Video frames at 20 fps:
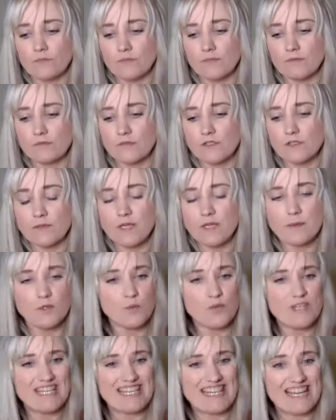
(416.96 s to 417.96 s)
sometimes
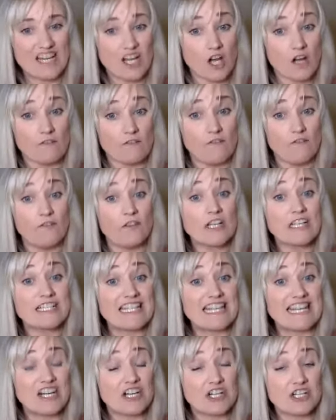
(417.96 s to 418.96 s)
we can get
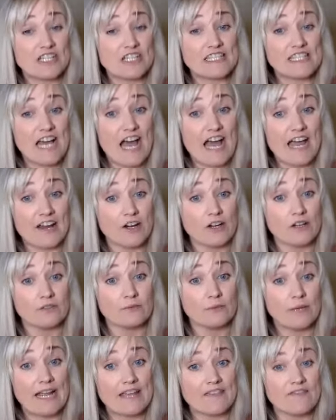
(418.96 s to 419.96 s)
conflicted in our desire,
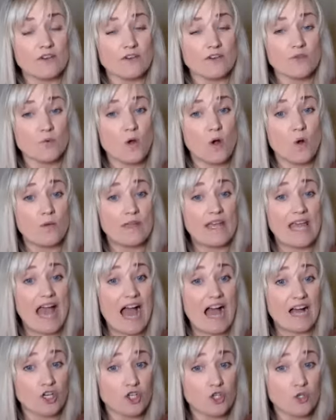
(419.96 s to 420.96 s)
right? There's what we
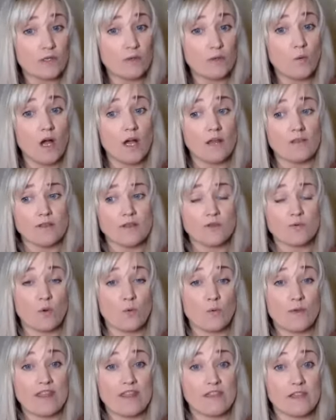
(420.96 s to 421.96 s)
actually want. There's what
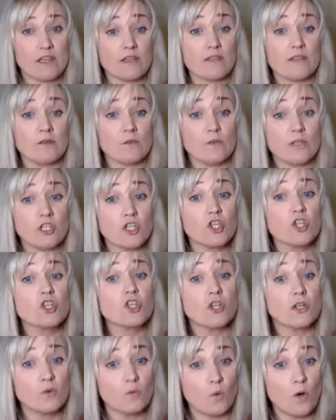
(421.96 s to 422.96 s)
we think that we
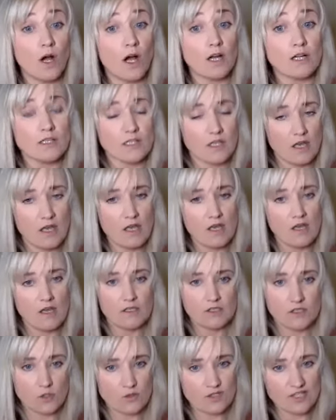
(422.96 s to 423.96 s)
should want.
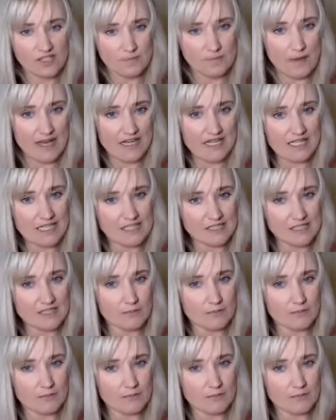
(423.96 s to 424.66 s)
So spending some